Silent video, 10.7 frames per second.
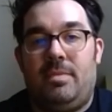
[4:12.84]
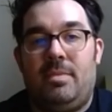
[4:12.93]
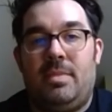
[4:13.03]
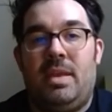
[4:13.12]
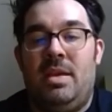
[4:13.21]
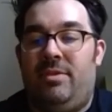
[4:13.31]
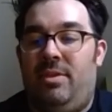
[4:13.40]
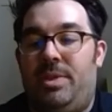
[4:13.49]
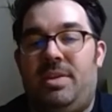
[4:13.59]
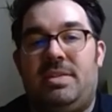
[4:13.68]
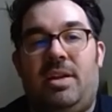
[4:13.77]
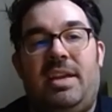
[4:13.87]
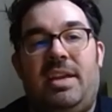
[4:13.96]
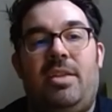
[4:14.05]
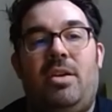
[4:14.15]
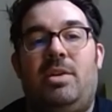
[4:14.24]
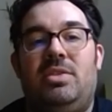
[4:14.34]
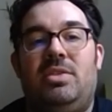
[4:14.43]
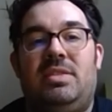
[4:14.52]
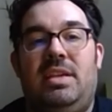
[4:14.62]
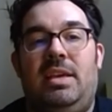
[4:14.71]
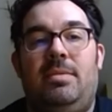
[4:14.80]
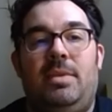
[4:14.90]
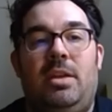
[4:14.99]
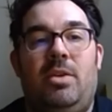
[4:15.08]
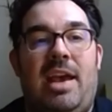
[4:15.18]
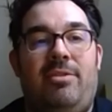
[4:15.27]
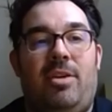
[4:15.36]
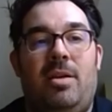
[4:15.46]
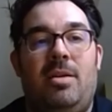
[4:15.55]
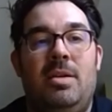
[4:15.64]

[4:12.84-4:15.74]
If you put this all together, what you see, we have our